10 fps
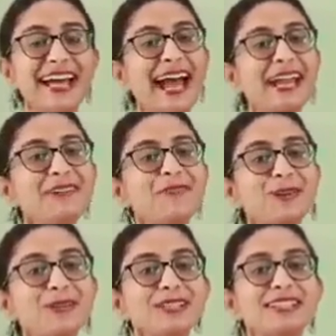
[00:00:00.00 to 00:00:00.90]
and what
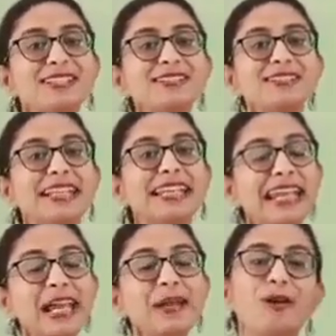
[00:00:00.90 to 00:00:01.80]
was the
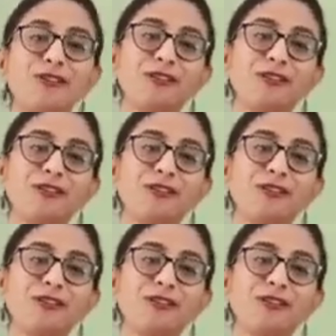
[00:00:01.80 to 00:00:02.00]
name of